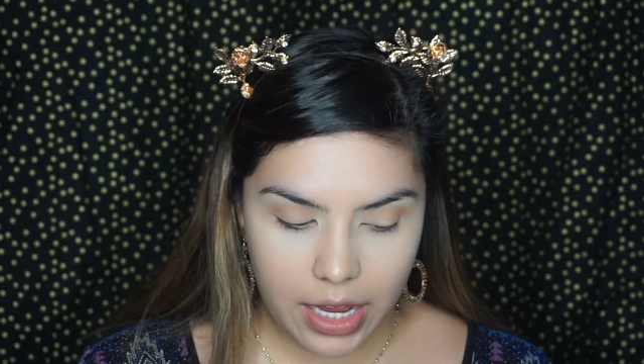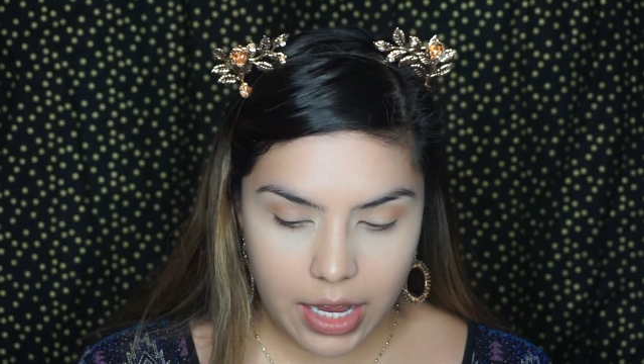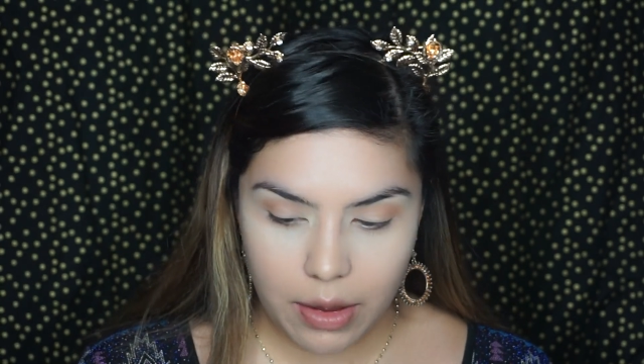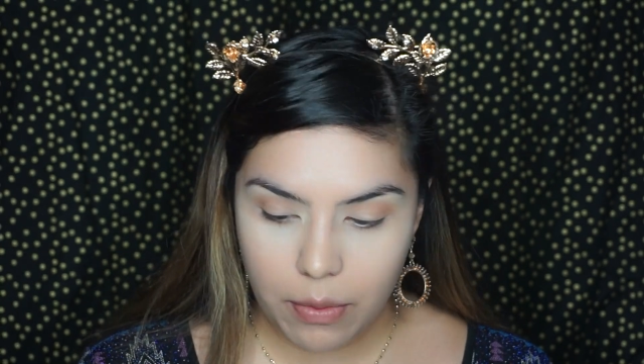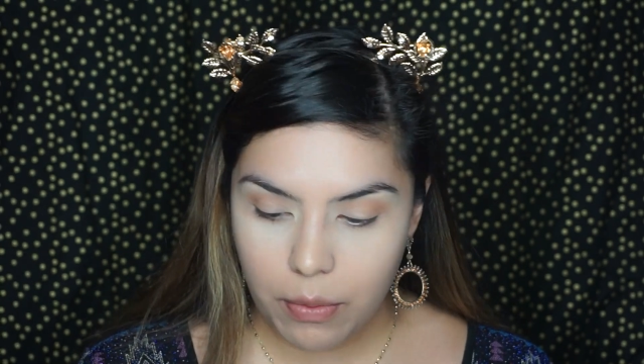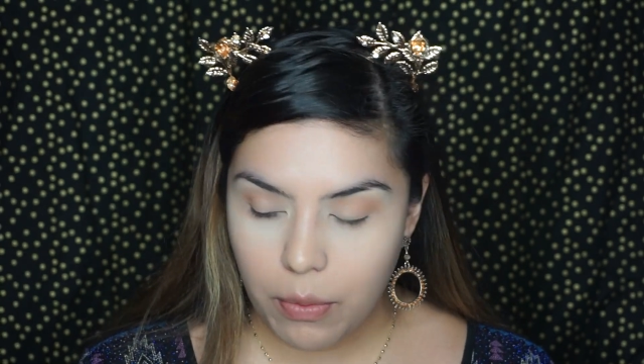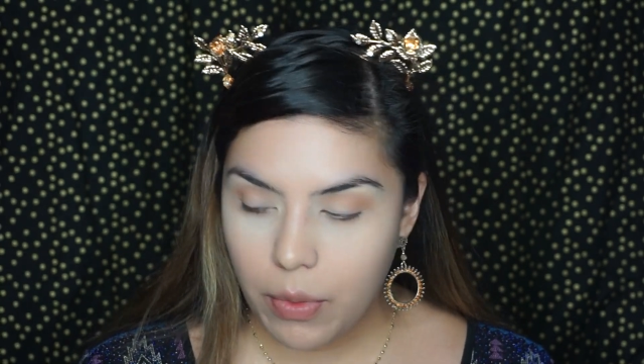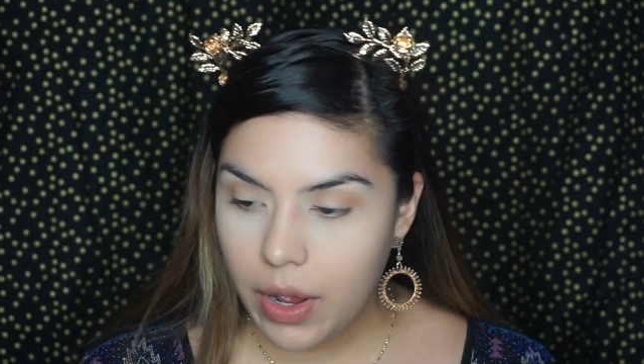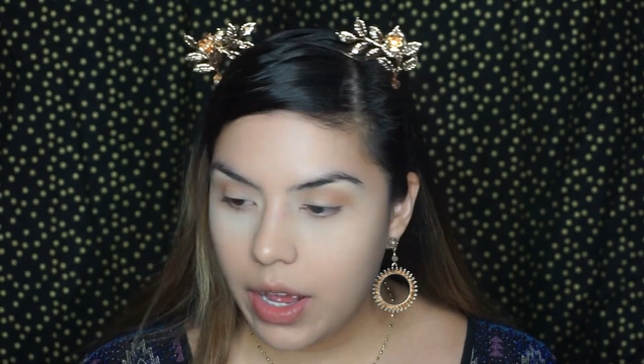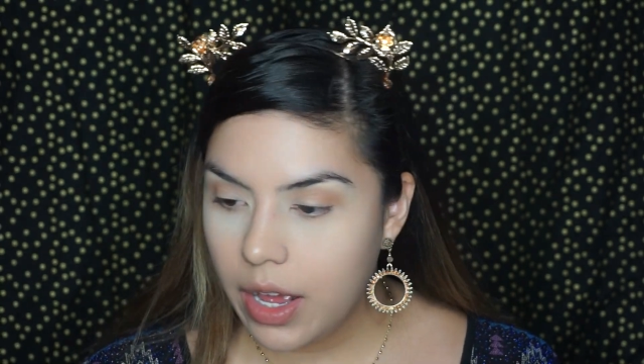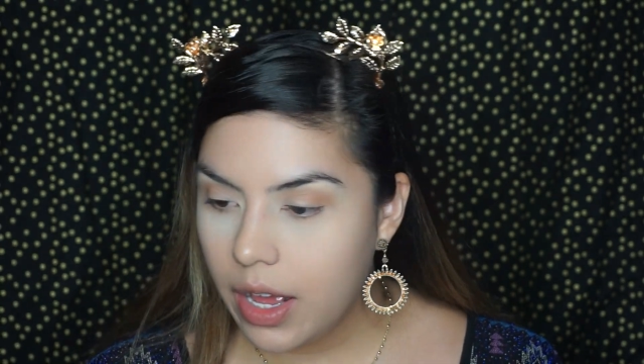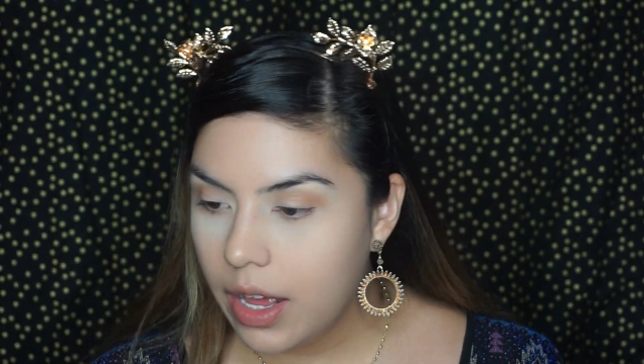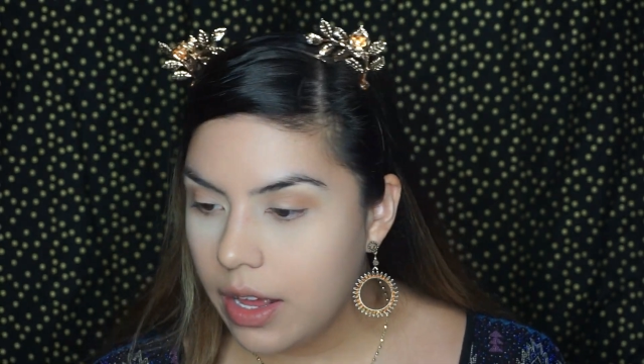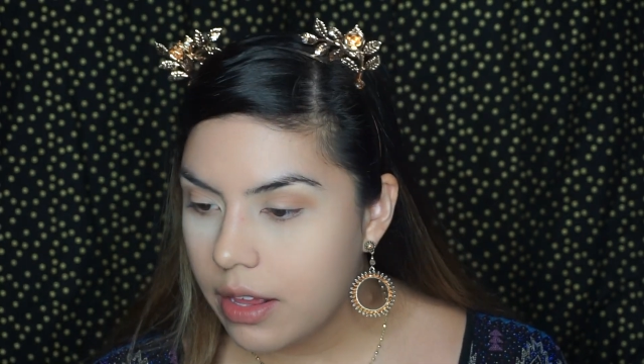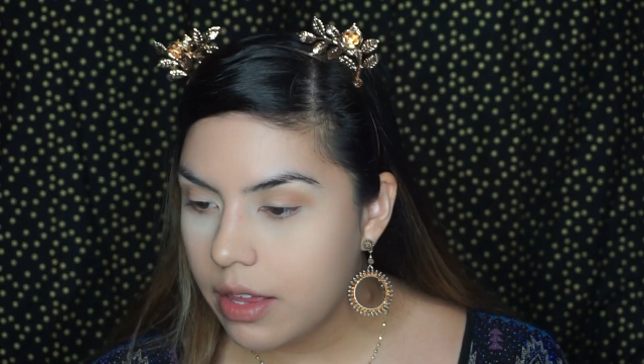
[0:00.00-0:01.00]
it
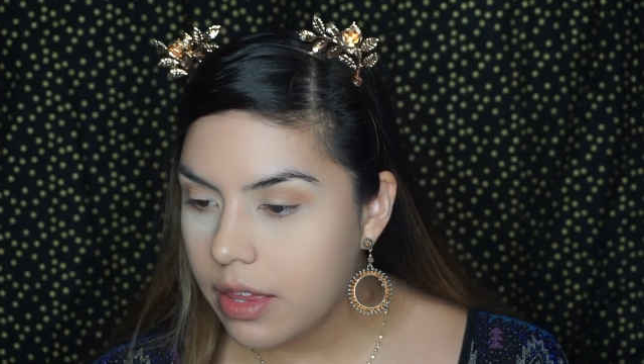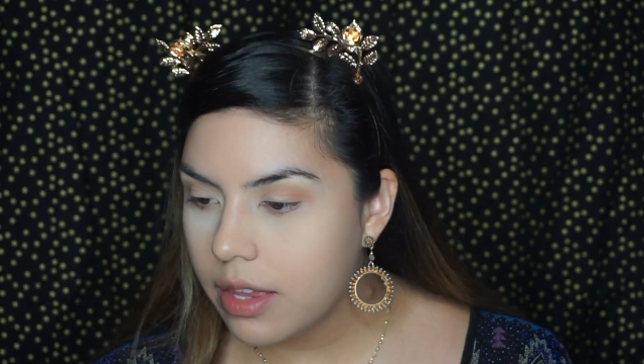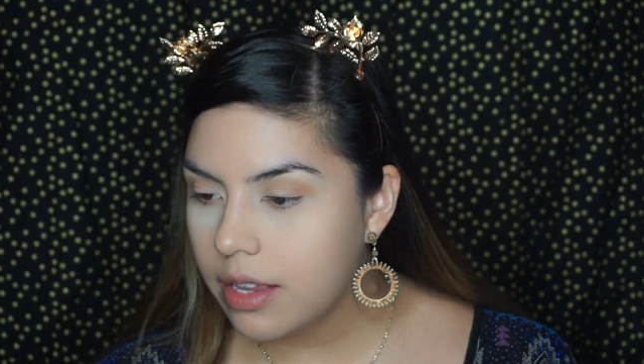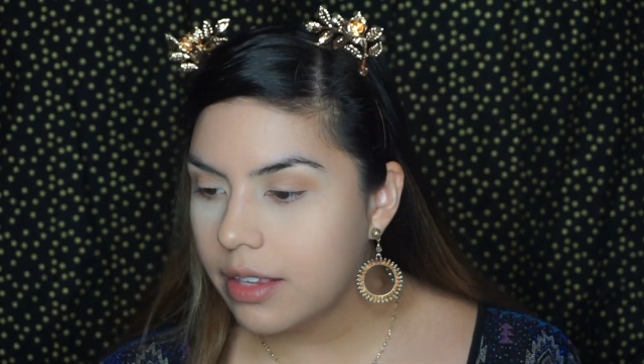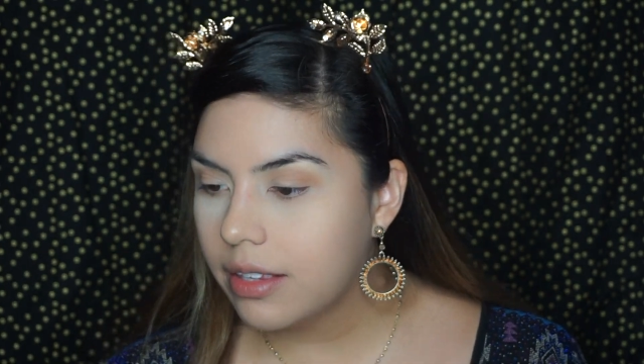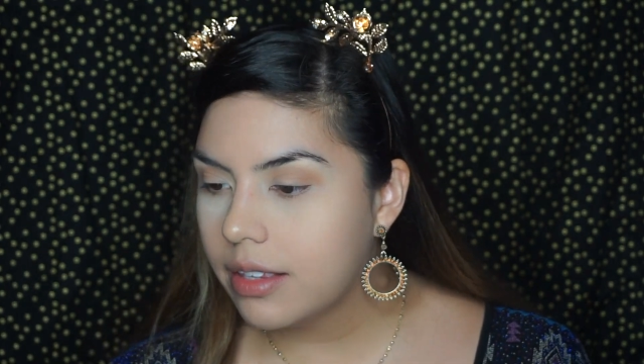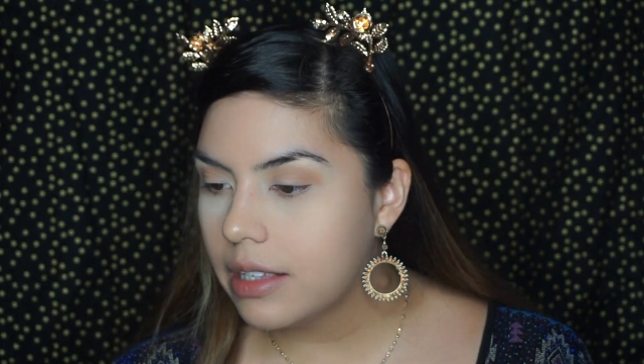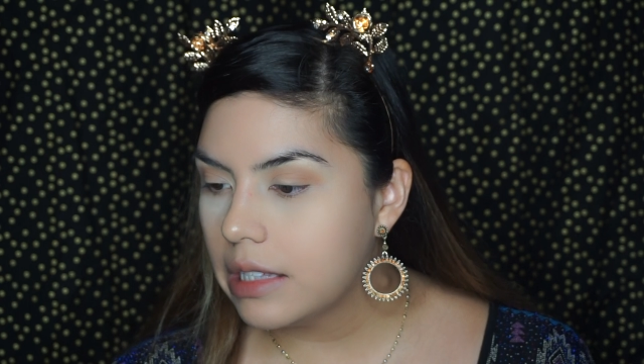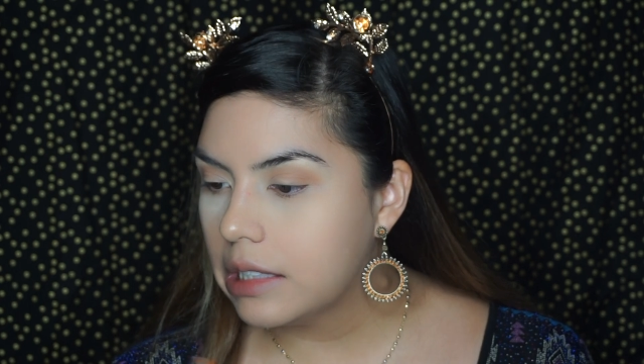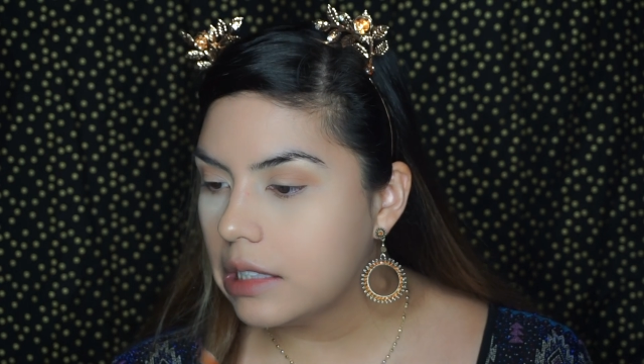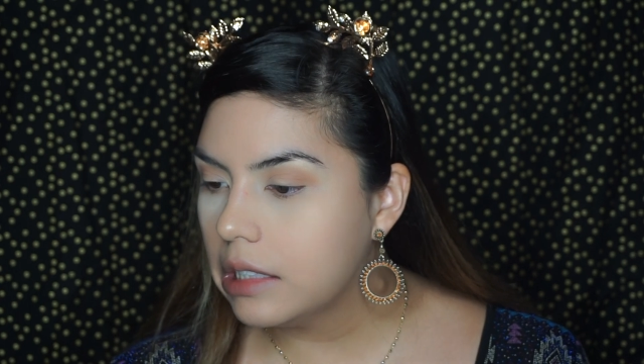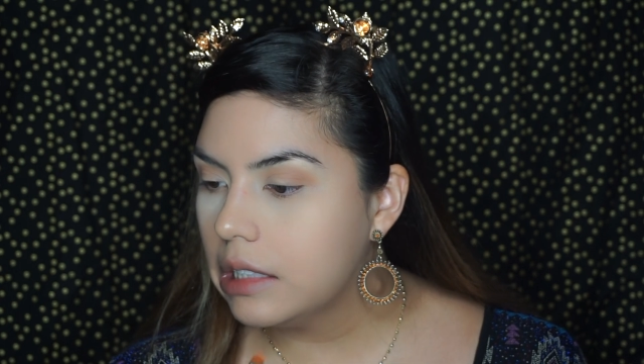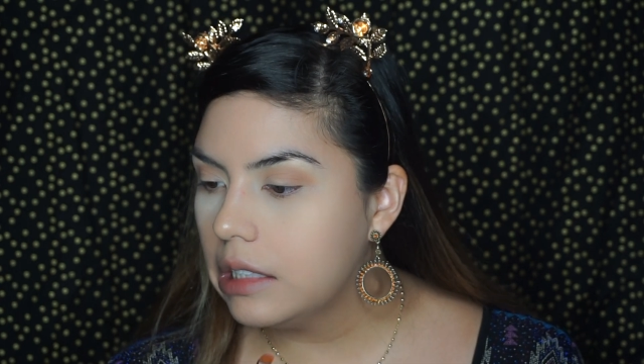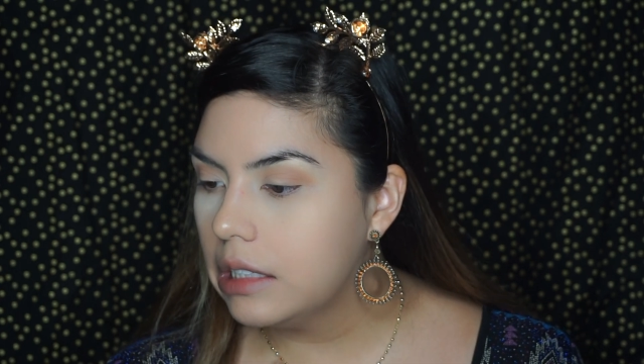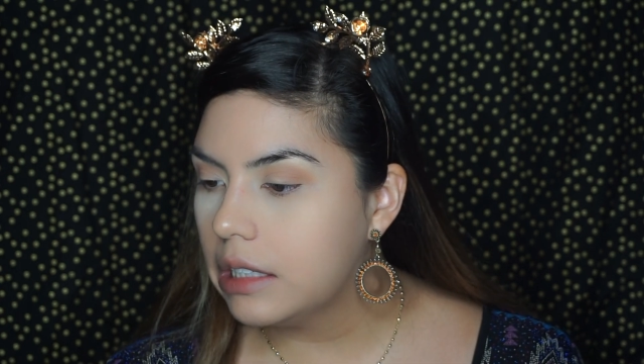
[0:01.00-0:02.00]
with,
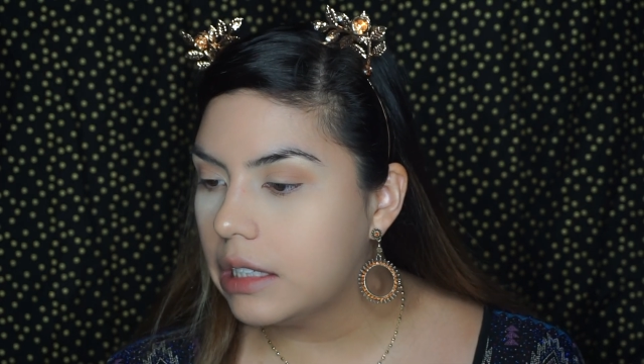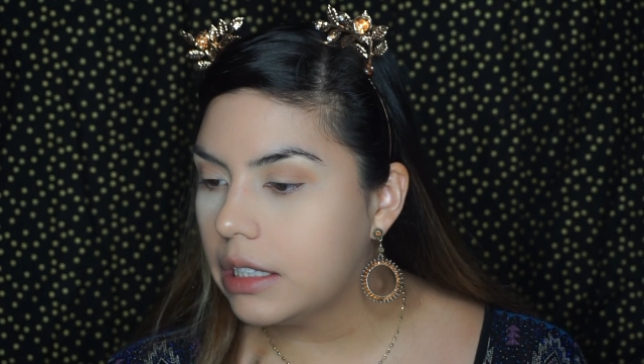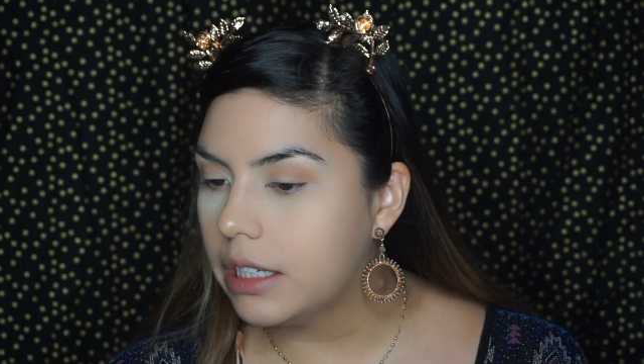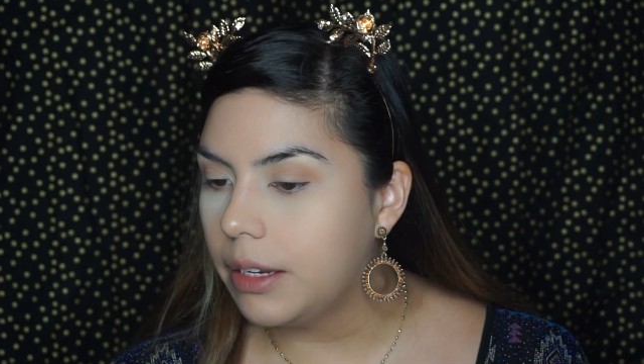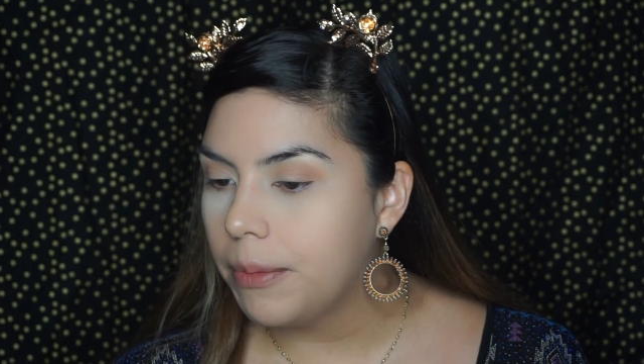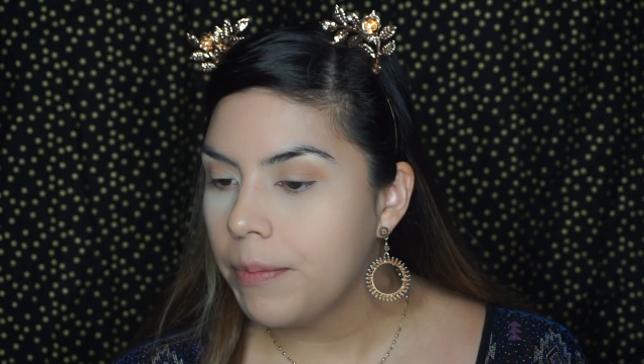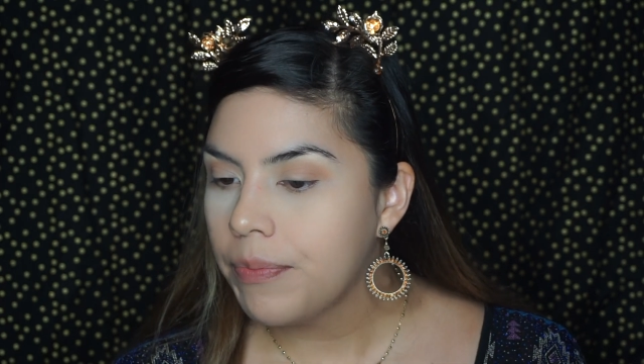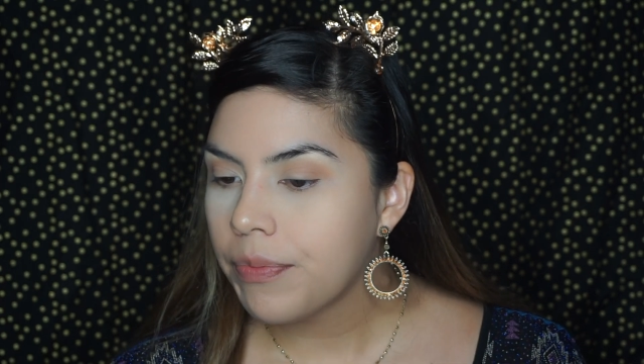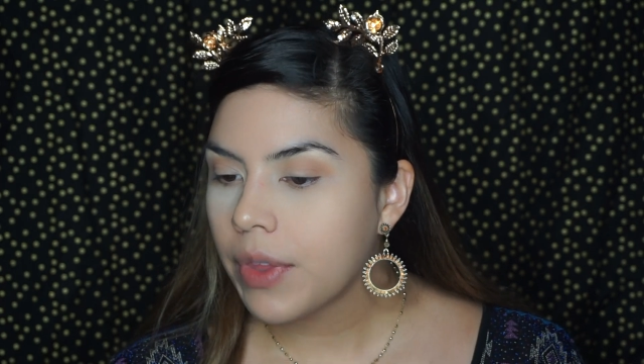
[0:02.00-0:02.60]
let's see.